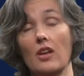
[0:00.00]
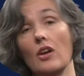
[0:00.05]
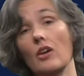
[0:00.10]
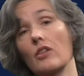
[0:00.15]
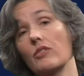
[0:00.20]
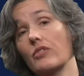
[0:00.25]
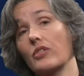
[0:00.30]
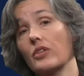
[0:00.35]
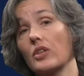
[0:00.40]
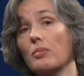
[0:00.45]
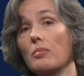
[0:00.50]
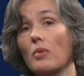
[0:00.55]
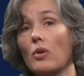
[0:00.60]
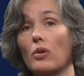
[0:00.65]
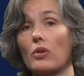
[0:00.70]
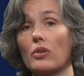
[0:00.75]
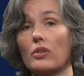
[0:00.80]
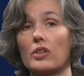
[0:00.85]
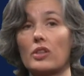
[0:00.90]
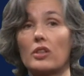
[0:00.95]

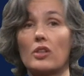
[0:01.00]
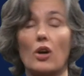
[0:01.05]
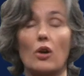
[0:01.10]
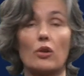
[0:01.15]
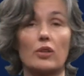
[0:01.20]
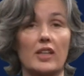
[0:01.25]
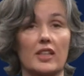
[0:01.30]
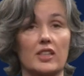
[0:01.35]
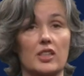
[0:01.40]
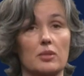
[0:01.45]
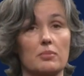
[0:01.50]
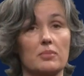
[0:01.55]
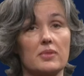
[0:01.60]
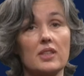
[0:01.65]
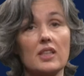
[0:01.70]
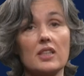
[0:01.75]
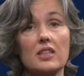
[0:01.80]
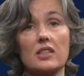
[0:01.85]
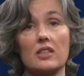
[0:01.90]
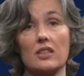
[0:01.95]
Furthermore, the code has some
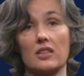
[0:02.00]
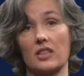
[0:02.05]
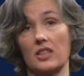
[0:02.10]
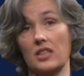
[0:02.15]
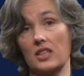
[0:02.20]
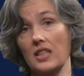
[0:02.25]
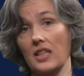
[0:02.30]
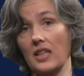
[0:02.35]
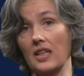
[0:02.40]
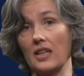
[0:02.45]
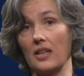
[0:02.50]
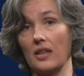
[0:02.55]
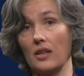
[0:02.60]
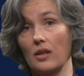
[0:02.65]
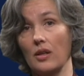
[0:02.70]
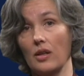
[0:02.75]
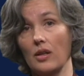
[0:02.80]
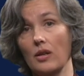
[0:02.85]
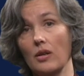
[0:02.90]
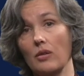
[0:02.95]
distance d,
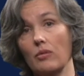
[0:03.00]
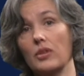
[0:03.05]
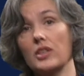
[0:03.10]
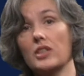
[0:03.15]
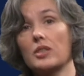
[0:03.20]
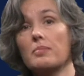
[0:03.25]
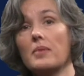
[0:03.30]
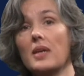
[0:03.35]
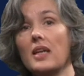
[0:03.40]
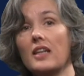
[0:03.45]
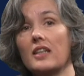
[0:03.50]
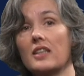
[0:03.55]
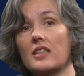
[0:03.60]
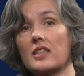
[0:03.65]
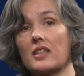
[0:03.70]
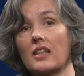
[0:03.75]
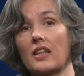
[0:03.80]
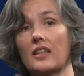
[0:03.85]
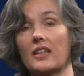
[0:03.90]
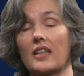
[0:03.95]
which means
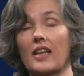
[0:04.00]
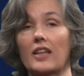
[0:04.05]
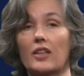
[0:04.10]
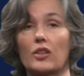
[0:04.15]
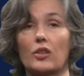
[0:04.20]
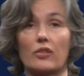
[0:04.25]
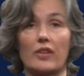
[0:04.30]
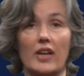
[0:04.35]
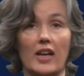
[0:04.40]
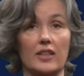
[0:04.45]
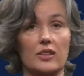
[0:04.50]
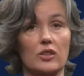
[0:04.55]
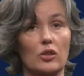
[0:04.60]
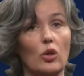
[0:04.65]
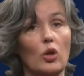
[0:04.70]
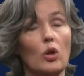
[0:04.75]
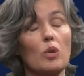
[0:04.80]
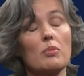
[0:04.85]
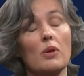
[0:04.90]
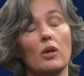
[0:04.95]
that it can correct
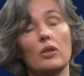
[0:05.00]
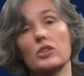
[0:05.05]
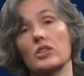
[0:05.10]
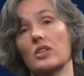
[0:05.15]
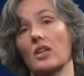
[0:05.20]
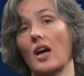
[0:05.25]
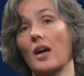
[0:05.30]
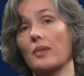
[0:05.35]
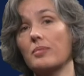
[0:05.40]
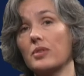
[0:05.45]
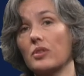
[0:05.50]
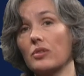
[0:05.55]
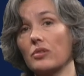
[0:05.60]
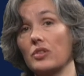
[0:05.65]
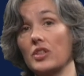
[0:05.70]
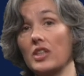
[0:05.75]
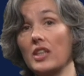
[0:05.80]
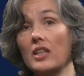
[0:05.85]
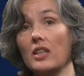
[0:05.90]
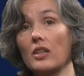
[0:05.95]
almost up to
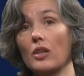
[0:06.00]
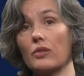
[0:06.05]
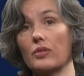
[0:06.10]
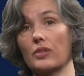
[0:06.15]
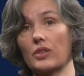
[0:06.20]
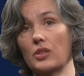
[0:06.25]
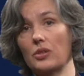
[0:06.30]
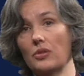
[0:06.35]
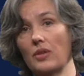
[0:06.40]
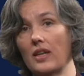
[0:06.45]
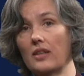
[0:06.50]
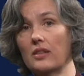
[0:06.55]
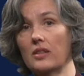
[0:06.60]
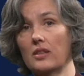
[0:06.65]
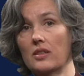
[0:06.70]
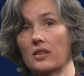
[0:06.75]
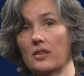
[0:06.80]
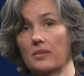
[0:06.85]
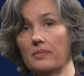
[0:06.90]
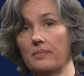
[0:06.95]
d over 2 errors.